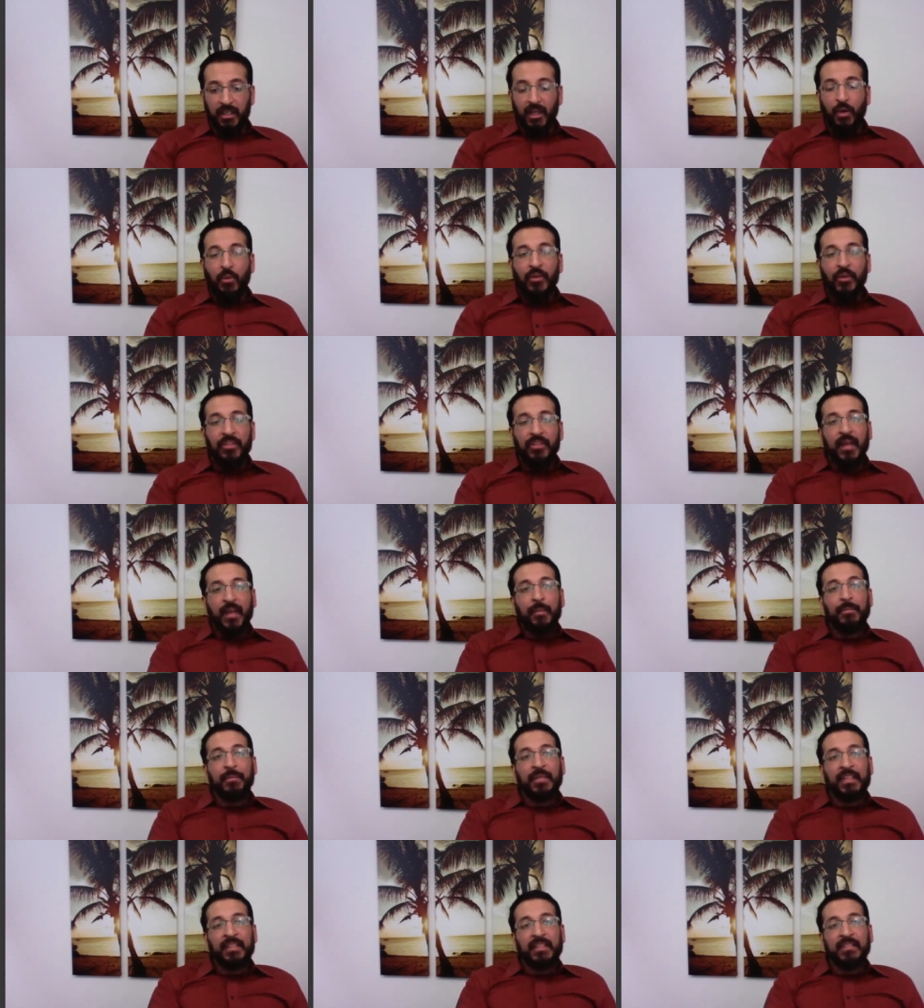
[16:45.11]
What that
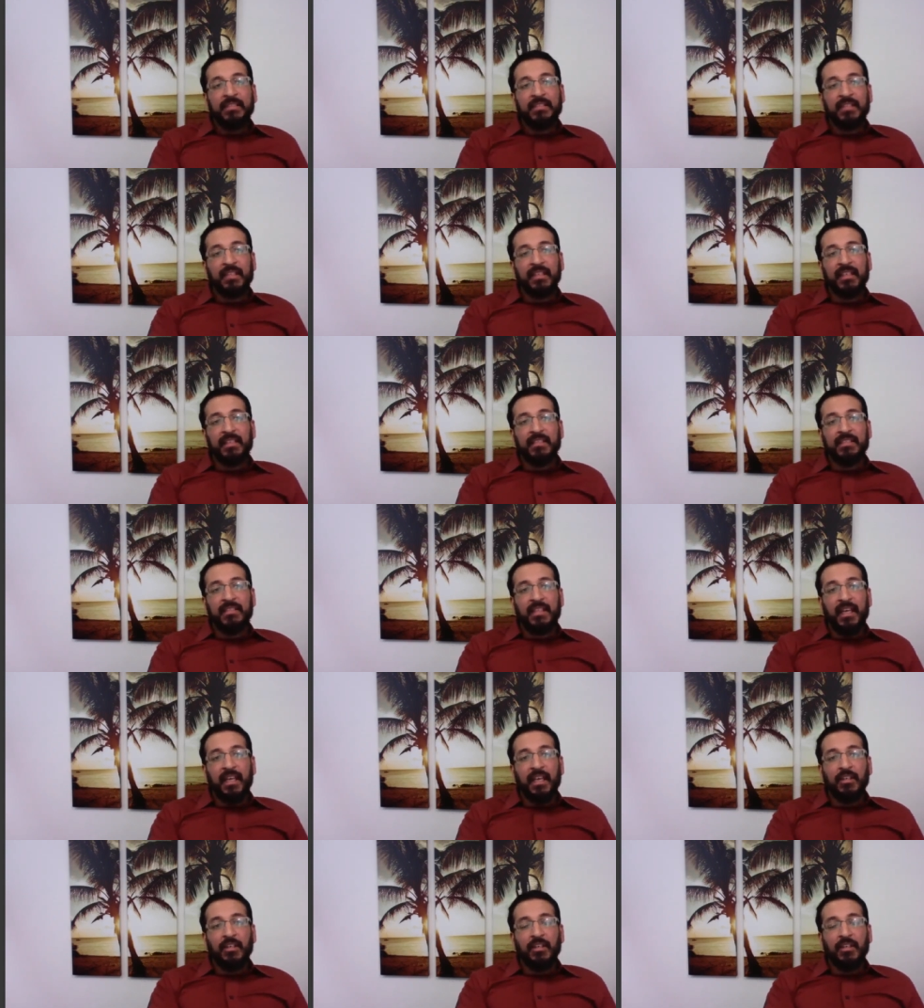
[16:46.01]
means is
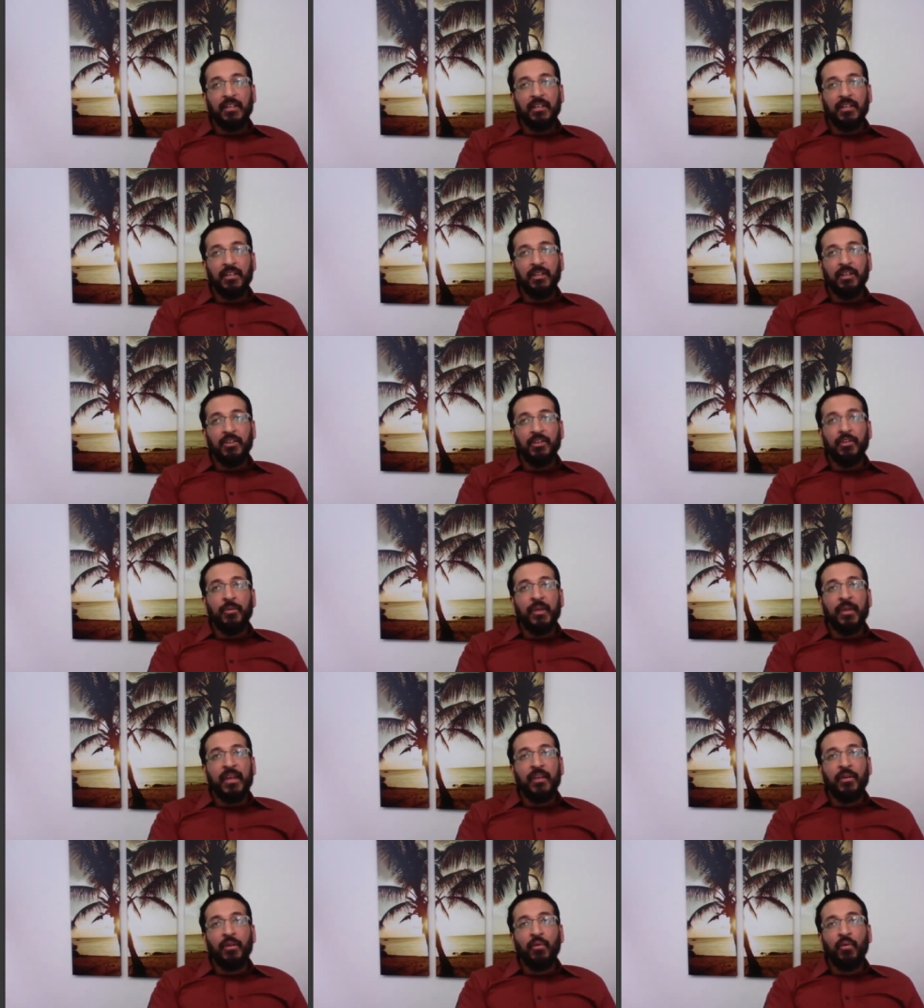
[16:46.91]
that no
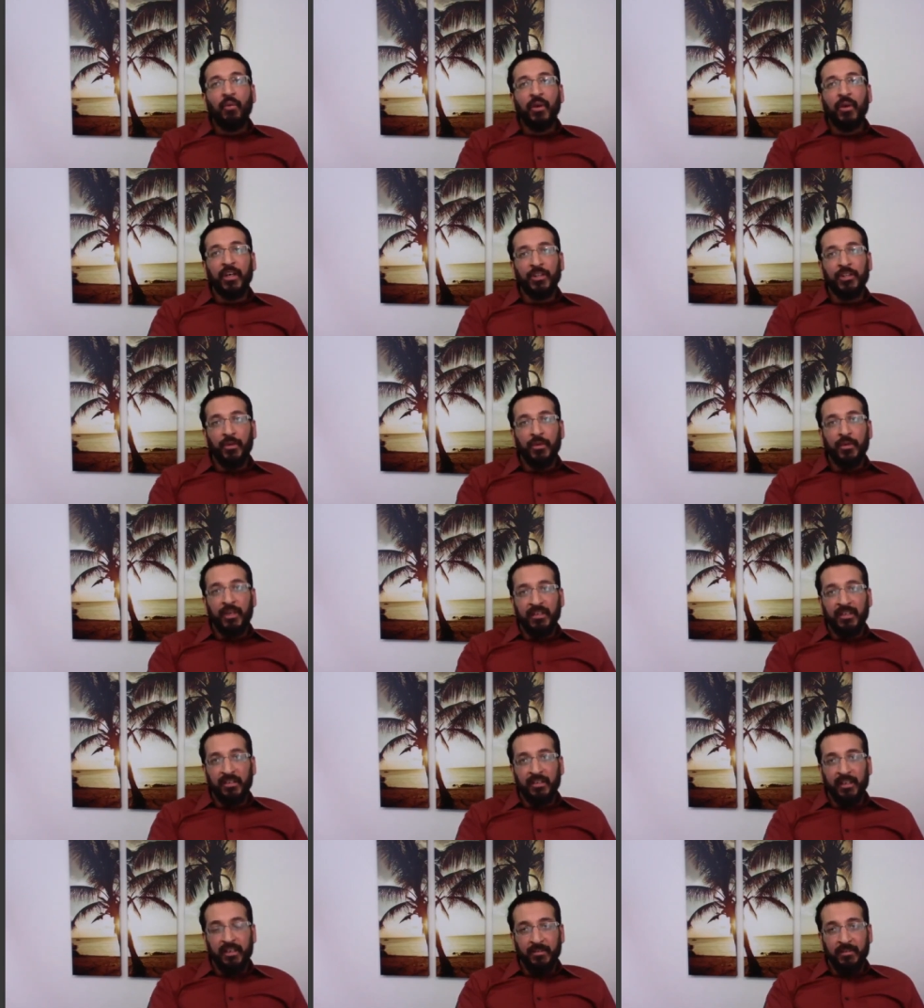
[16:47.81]
matter where you are in
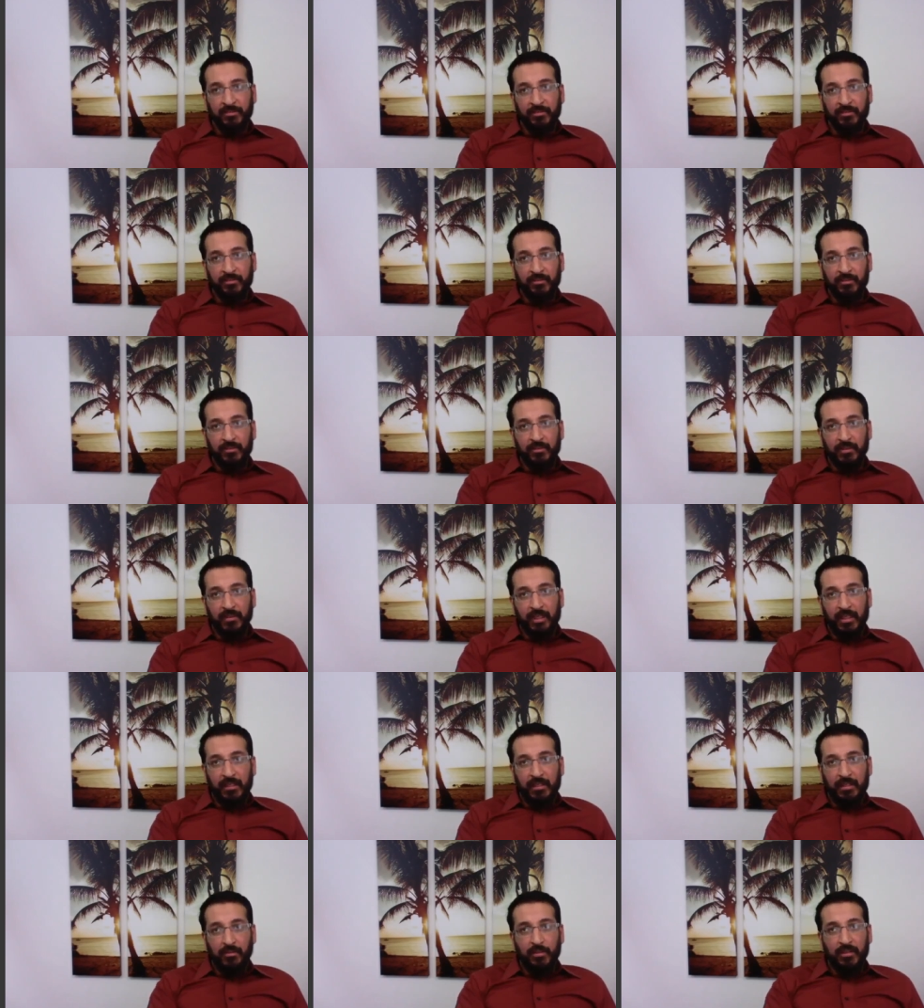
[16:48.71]
life,
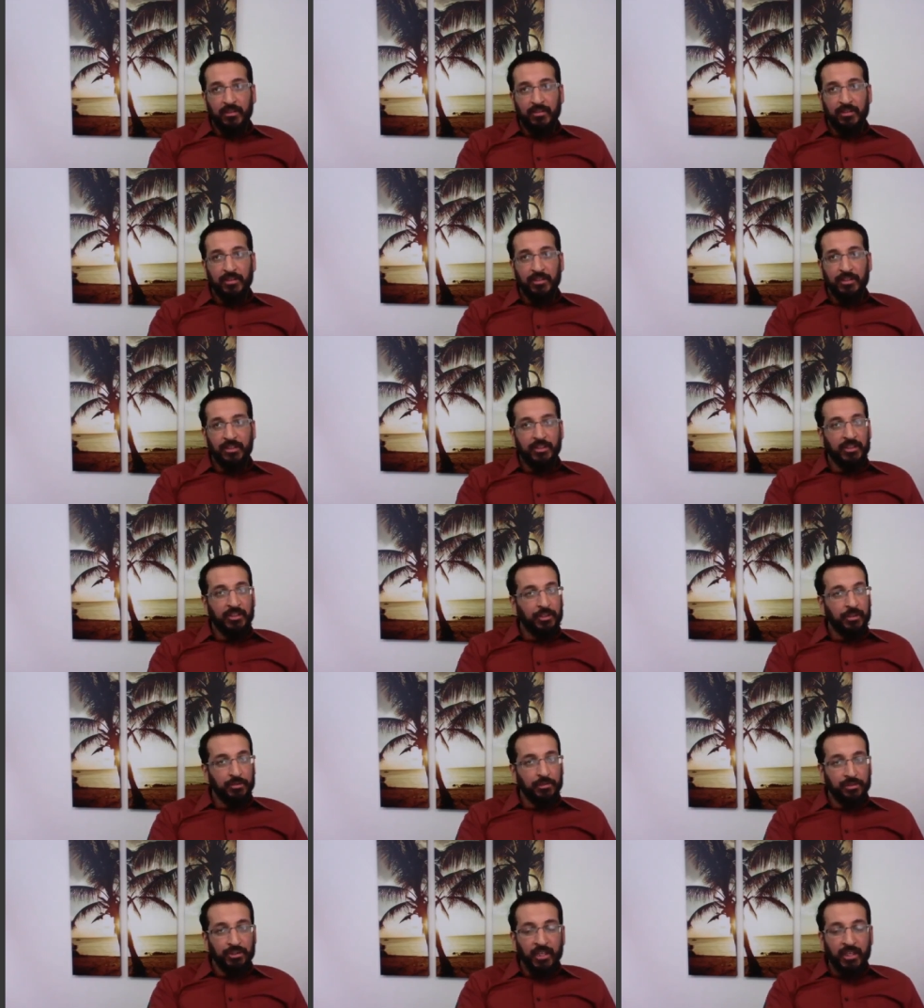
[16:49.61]
right, whether it's a new
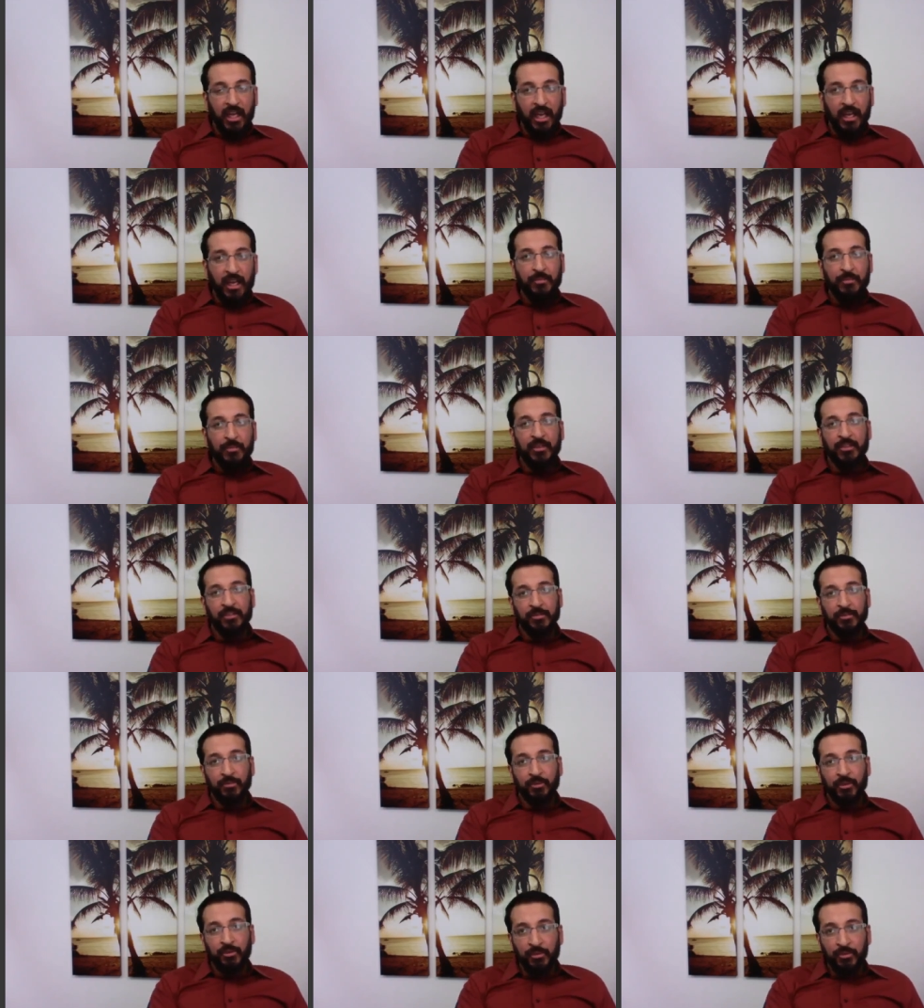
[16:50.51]
job, a new
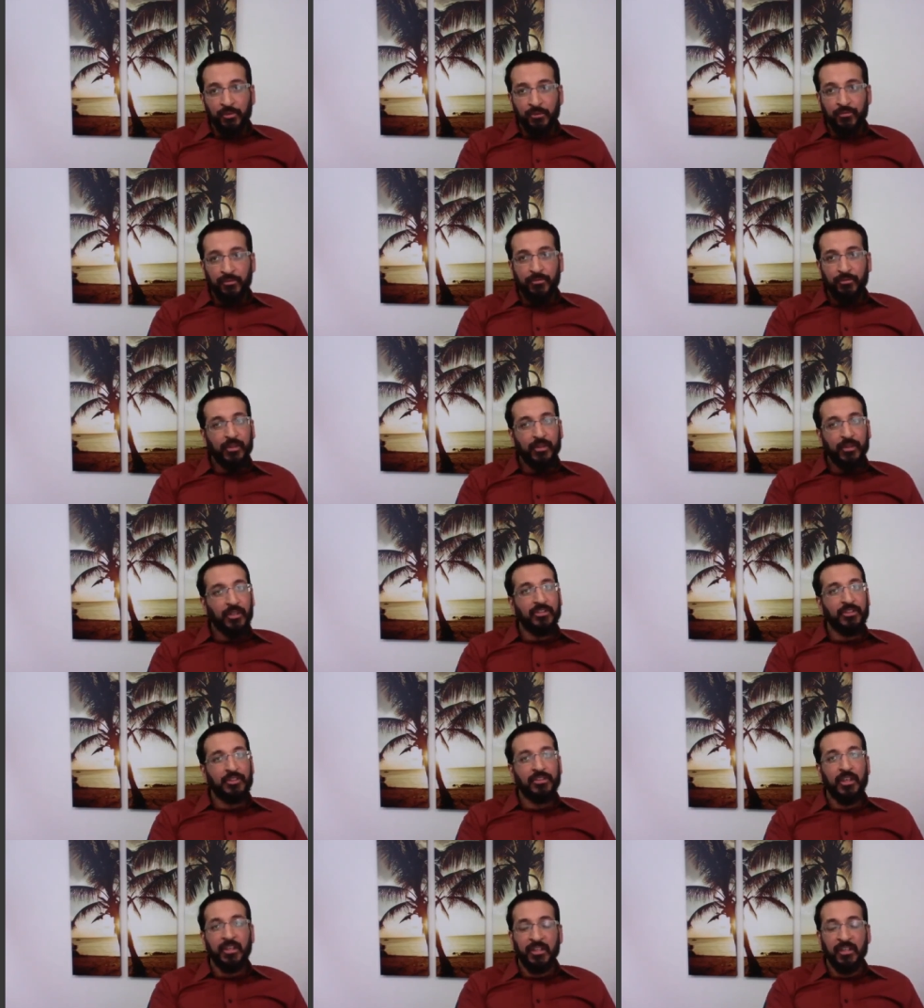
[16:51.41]
move,
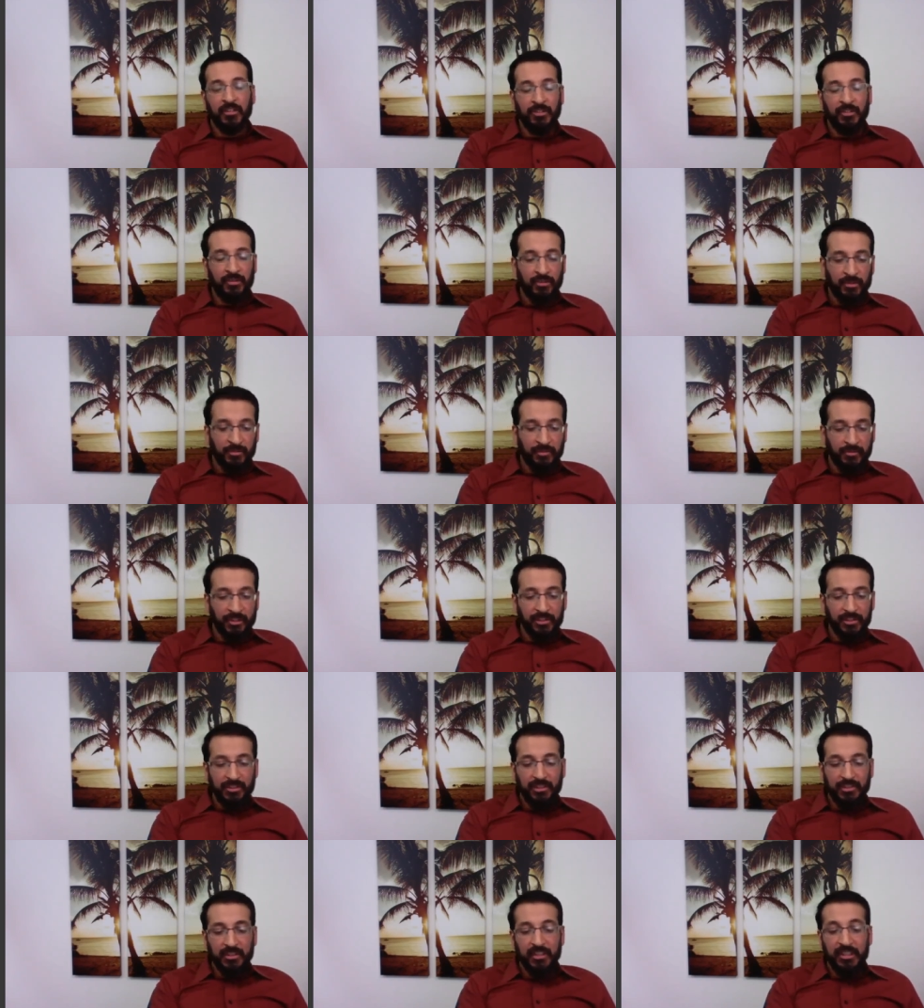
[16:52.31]
starting a new
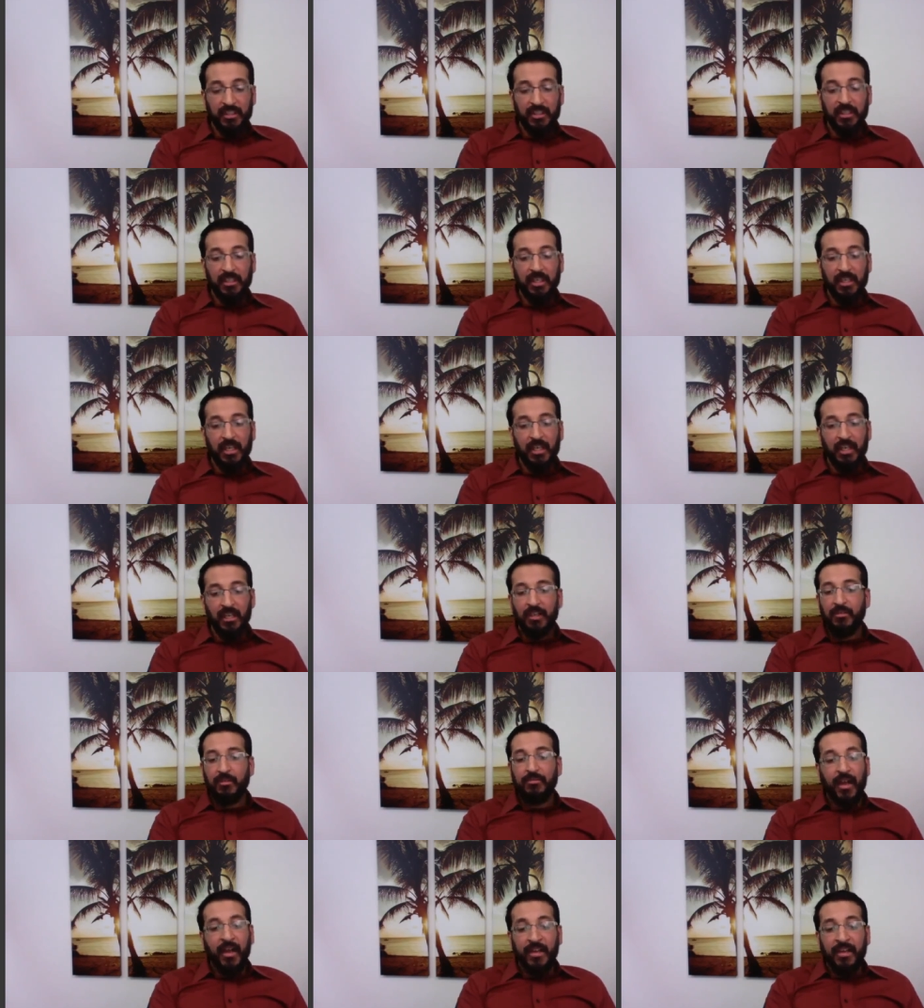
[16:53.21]
university,
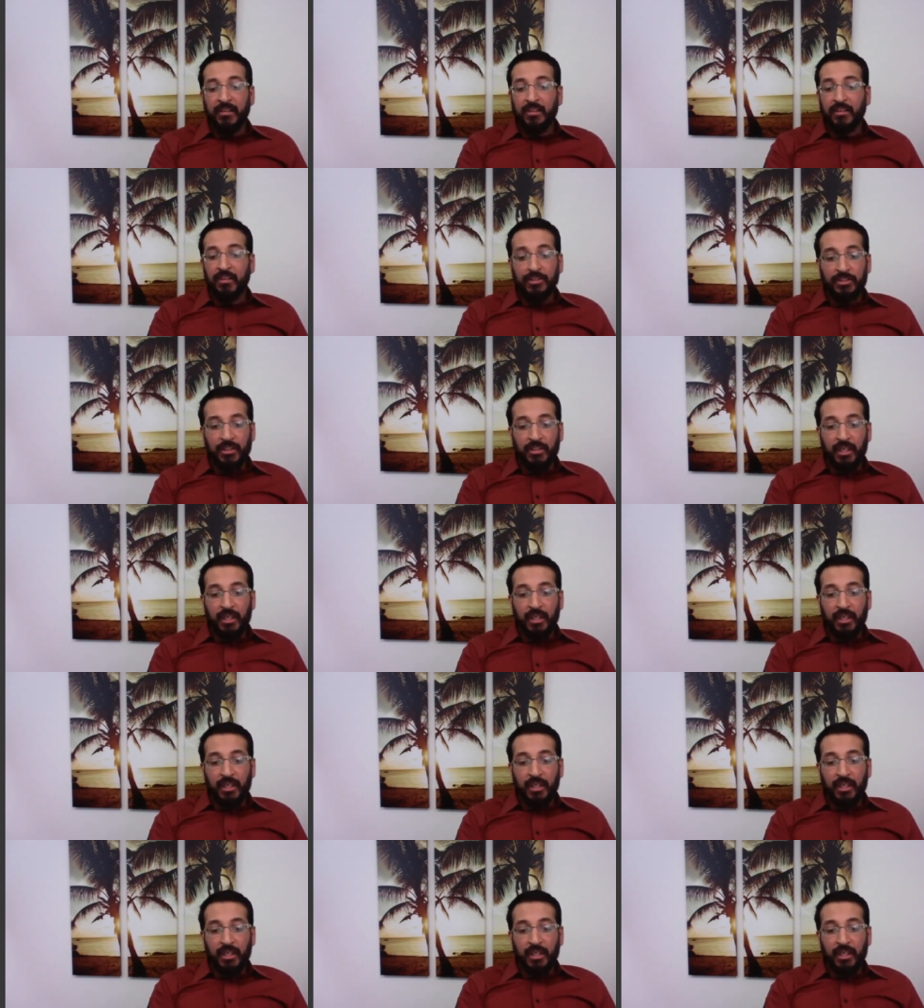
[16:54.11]
finals,